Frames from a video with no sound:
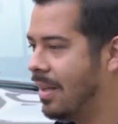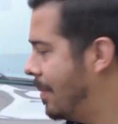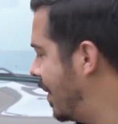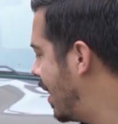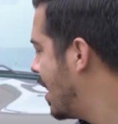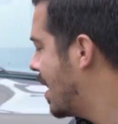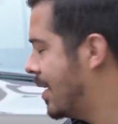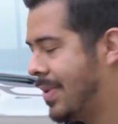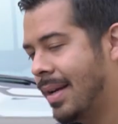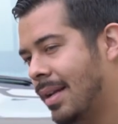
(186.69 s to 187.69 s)
saw, but I
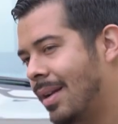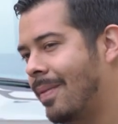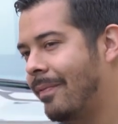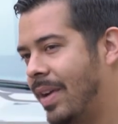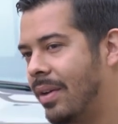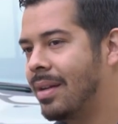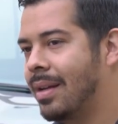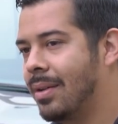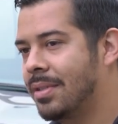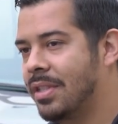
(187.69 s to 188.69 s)
try to get up very
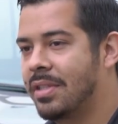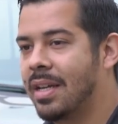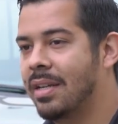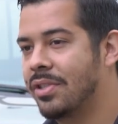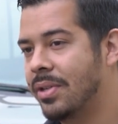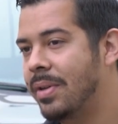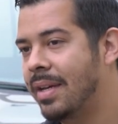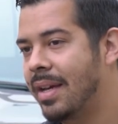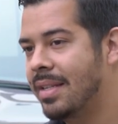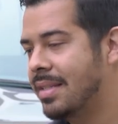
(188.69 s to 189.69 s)
close just to kind of show you
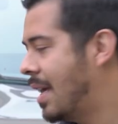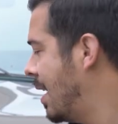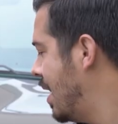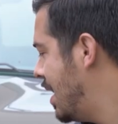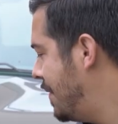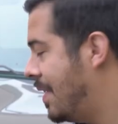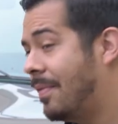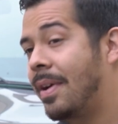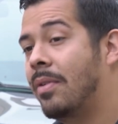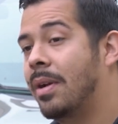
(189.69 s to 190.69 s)
guys that even
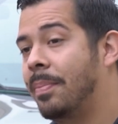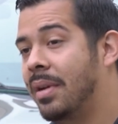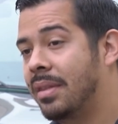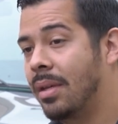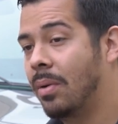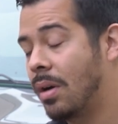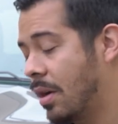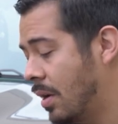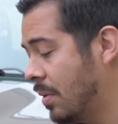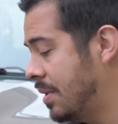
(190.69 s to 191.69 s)
if I were to put the
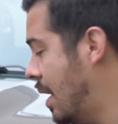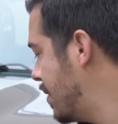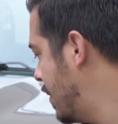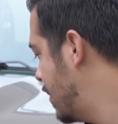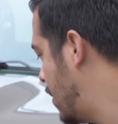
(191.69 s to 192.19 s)
garden hose nozzle